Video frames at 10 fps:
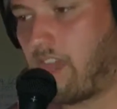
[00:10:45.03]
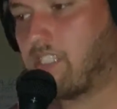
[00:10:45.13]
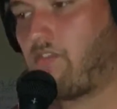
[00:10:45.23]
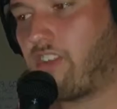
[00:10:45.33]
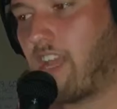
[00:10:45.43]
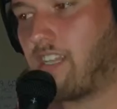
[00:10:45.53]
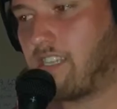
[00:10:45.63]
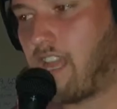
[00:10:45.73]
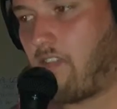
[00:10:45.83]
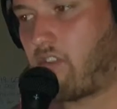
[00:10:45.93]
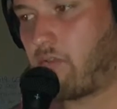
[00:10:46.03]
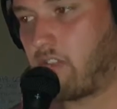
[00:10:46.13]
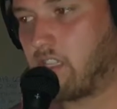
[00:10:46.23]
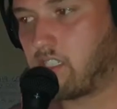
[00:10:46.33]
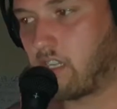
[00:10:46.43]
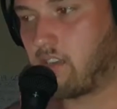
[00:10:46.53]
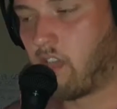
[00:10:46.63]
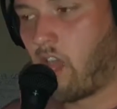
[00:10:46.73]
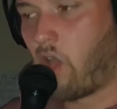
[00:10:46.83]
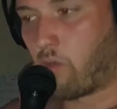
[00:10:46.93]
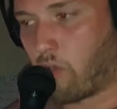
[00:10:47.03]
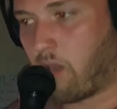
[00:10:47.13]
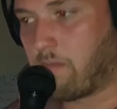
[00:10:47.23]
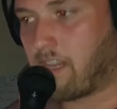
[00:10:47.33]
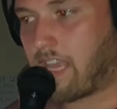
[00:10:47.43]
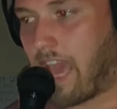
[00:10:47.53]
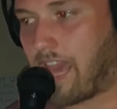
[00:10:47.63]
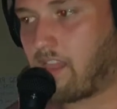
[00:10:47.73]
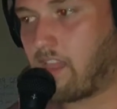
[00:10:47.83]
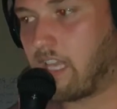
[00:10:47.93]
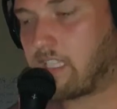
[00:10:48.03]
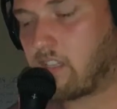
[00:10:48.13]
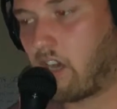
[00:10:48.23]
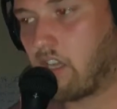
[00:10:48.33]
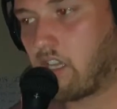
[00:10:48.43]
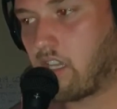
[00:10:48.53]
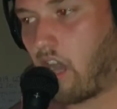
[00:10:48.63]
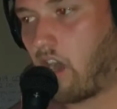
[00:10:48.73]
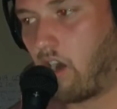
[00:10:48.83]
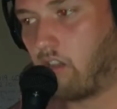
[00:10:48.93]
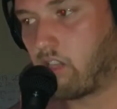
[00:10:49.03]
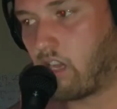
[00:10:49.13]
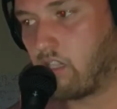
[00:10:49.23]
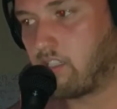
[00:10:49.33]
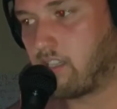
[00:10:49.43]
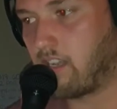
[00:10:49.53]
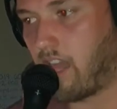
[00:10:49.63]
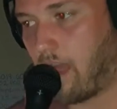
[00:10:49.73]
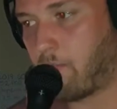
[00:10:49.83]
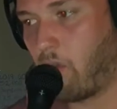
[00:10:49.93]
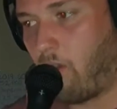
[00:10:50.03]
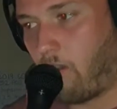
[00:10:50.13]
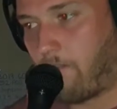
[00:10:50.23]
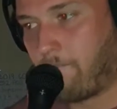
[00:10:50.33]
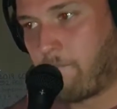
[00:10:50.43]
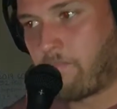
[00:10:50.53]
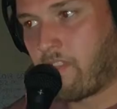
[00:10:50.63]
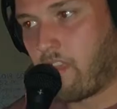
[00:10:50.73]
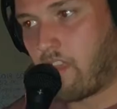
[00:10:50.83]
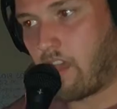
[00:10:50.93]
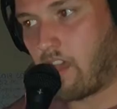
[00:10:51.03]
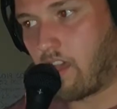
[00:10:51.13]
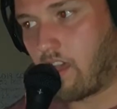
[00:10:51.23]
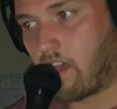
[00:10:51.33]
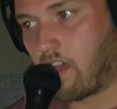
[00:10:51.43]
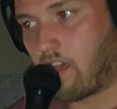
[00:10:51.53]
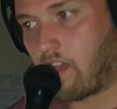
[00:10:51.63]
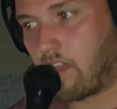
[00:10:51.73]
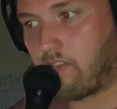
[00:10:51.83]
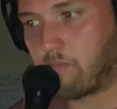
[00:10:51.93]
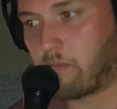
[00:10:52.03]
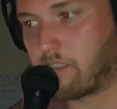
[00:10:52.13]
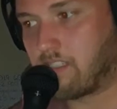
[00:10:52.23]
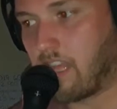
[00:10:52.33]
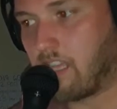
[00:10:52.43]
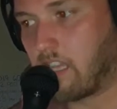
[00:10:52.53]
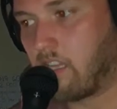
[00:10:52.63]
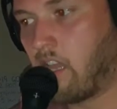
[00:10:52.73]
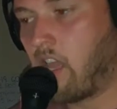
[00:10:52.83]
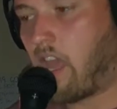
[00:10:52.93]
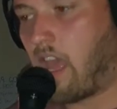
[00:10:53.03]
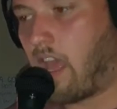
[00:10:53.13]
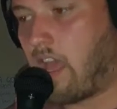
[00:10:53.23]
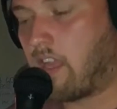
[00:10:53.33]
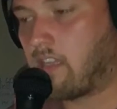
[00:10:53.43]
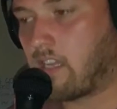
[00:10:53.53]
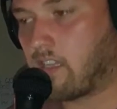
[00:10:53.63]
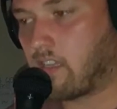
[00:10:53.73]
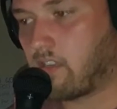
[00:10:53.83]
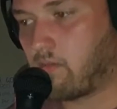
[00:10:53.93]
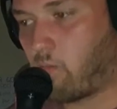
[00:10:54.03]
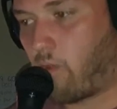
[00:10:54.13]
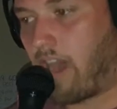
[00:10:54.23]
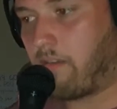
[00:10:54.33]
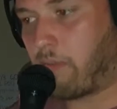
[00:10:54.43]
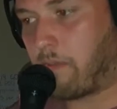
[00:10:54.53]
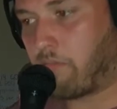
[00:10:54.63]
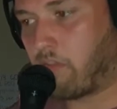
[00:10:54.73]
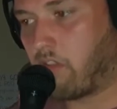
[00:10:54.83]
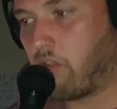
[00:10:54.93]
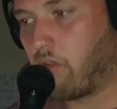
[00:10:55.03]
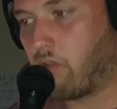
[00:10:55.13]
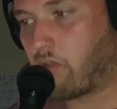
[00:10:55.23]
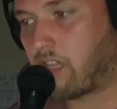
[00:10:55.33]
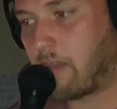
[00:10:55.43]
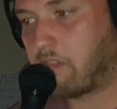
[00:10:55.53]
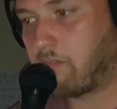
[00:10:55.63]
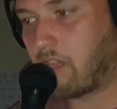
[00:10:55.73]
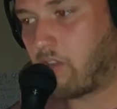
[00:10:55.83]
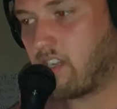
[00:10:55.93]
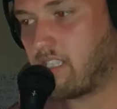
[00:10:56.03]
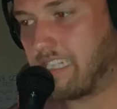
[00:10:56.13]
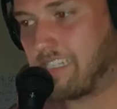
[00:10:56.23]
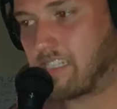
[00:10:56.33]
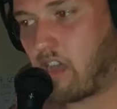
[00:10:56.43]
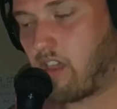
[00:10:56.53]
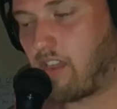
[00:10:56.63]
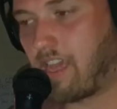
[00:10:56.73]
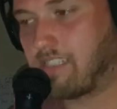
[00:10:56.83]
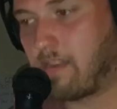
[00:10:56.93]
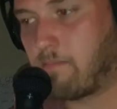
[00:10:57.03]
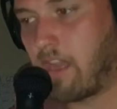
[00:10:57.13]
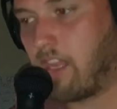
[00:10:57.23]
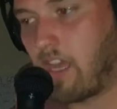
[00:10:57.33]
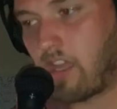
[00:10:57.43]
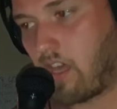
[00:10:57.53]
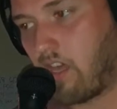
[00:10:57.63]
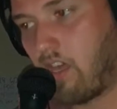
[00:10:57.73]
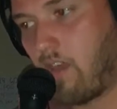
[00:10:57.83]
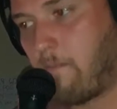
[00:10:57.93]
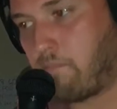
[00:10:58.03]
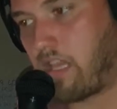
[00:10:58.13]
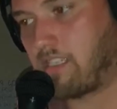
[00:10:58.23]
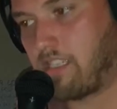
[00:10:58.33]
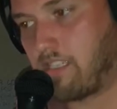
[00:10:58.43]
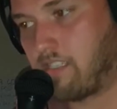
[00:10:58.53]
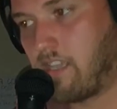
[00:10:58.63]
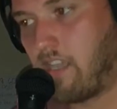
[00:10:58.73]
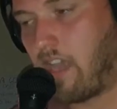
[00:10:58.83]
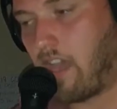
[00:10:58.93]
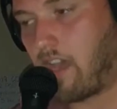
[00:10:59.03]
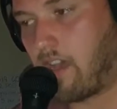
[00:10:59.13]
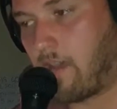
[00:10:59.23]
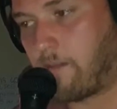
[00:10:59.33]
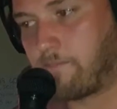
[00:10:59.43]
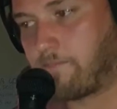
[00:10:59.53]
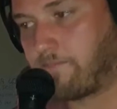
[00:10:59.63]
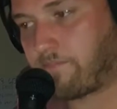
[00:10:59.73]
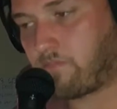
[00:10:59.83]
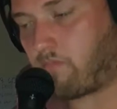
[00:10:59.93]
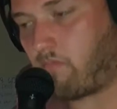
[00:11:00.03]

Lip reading: There's fanatics in every religion. Roman Catholics conquered a whole continent and more, if I'm not mistaken. And white people who claim to be Christians colonized in many other places. For